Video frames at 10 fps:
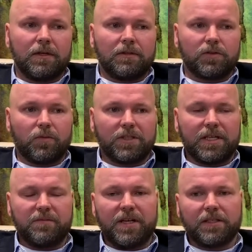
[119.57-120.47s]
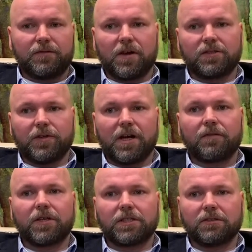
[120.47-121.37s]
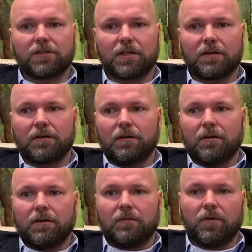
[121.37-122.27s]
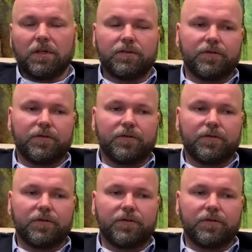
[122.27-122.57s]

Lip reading: So what does it mean as far as recovery is concerned? Well, the